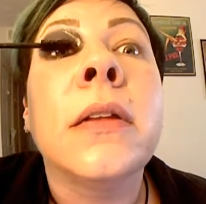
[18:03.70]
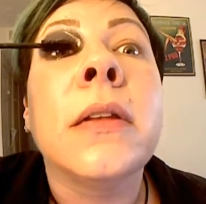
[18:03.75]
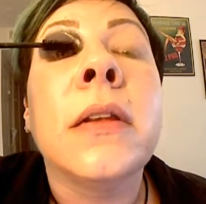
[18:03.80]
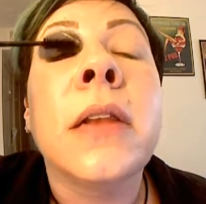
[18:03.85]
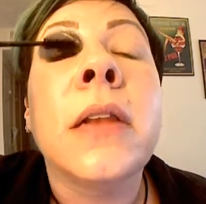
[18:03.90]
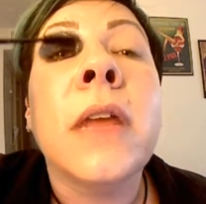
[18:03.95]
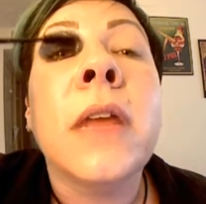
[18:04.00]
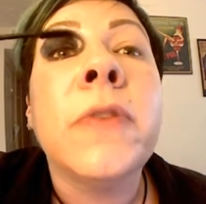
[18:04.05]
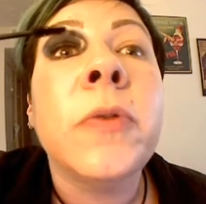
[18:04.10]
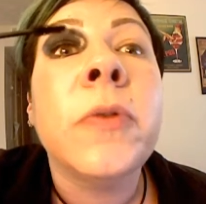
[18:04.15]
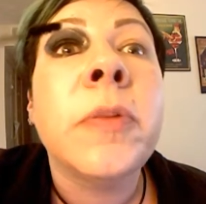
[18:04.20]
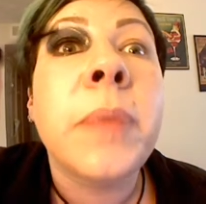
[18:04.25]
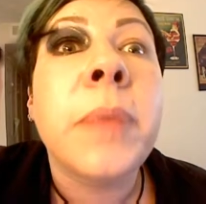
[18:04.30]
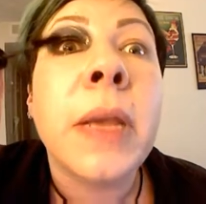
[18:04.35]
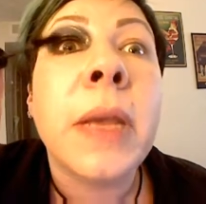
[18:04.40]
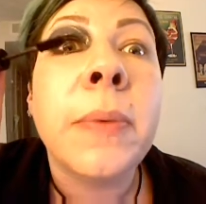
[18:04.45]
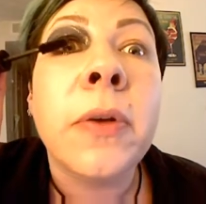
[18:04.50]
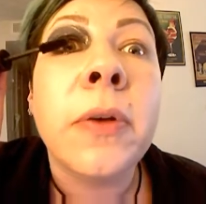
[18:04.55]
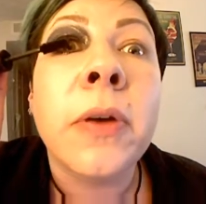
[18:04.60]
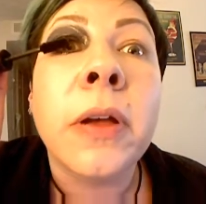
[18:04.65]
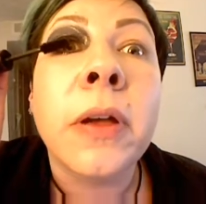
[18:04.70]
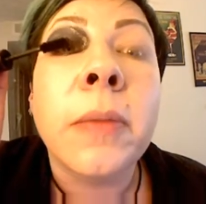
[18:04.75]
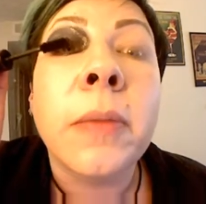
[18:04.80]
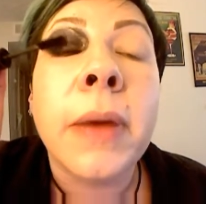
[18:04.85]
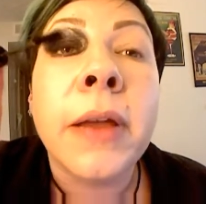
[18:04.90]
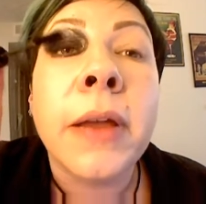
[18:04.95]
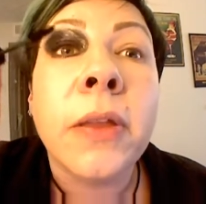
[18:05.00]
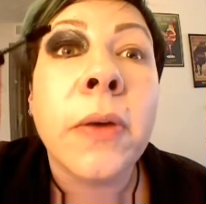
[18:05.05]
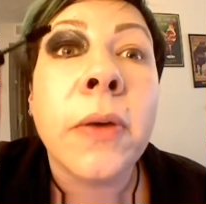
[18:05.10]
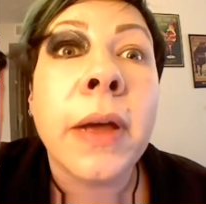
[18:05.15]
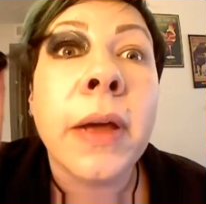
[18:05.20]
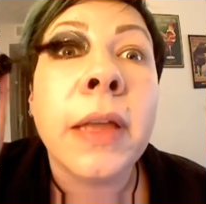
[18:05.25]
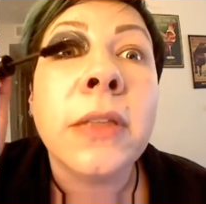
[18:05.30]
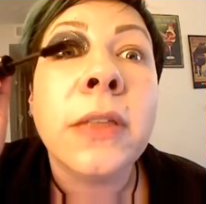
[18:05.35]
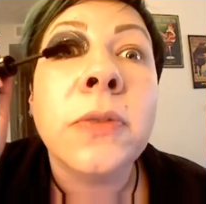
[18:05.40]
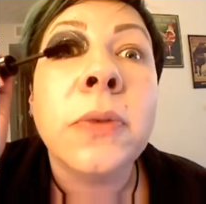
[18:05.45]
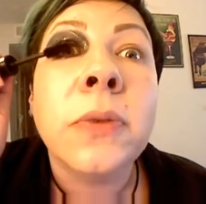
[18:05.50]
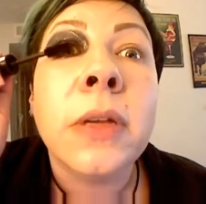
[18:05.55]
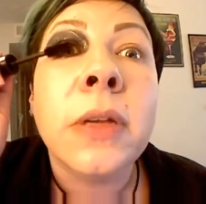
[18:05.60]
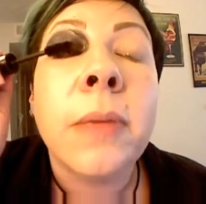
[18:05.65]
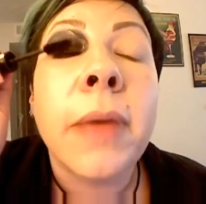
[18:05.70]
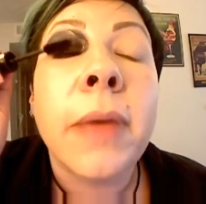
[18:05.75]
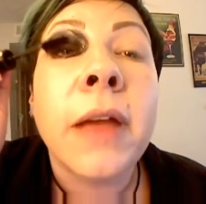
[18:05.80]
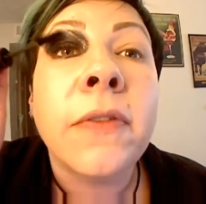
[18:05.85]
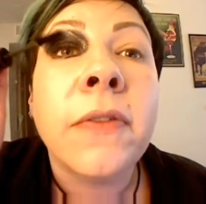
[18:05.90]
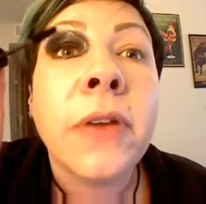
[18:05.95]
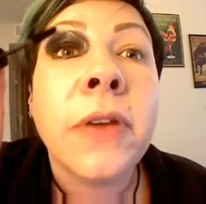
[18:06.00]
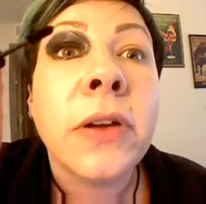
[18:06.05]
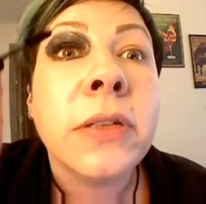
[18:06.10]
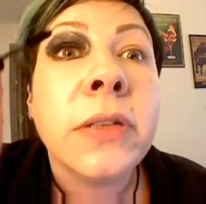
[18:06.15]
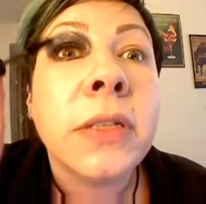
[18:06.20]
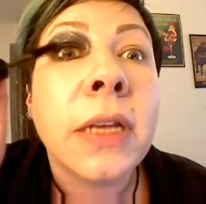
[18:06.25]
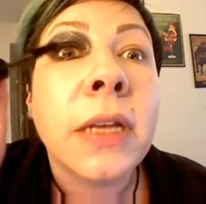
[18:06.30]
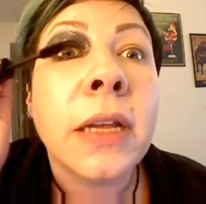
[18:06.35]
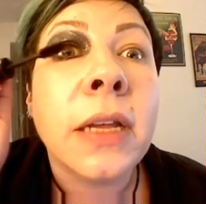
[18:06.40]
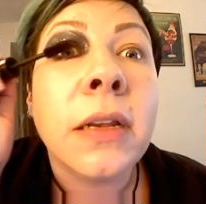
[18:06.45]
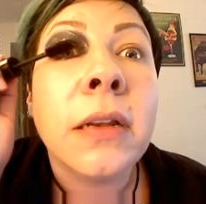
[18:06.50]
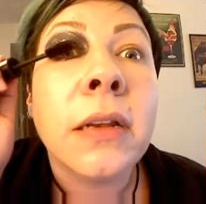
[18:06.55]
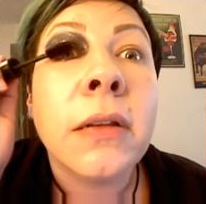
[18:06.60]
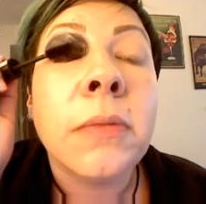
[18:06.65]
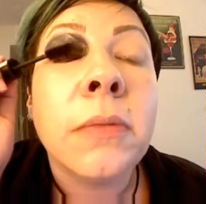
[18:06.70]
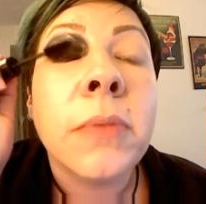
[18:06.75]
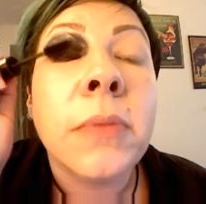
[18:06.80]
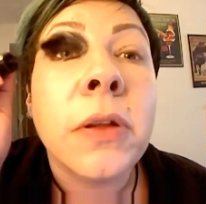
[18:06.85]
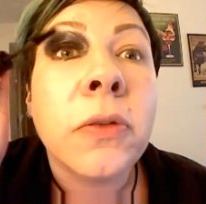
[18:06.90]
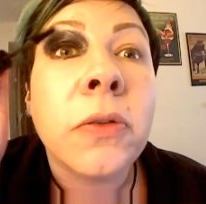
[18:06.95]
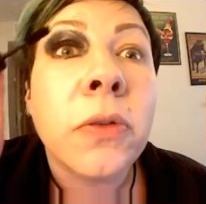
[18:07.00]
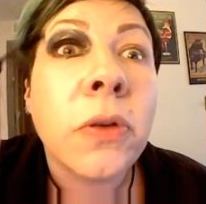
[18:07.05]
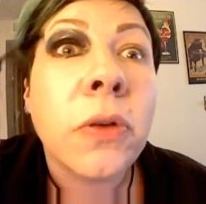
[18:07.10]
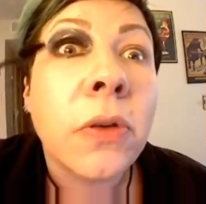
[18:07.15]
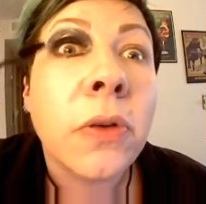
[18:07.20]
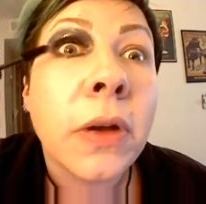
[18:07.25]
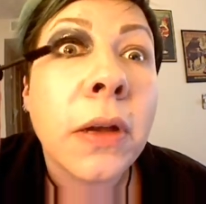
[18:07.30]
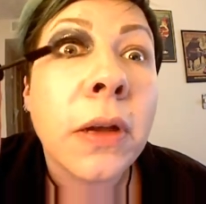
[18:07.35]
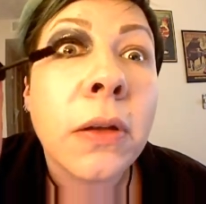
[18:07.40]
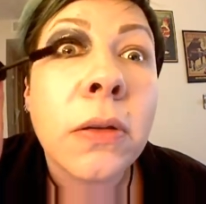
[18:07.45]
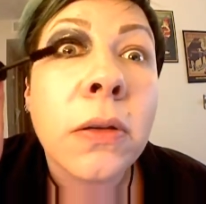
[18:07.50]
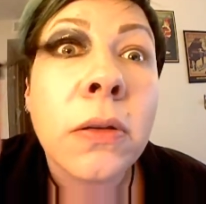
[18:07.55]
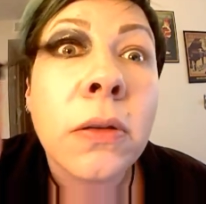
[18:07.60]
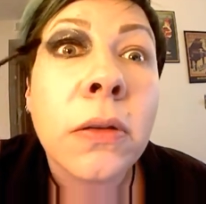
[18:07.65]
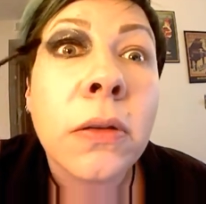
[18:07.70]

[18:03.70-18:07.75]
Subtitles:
Never with baby oil, by the way. It's really bad for your skin, mineral oil.